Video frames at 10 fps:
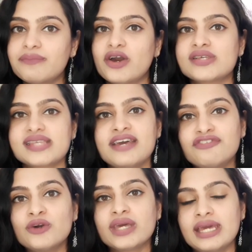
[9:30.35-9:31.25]
because
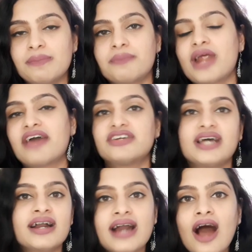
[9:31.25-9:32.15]
if you keep a private
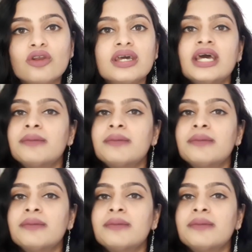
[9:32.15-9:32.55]
account,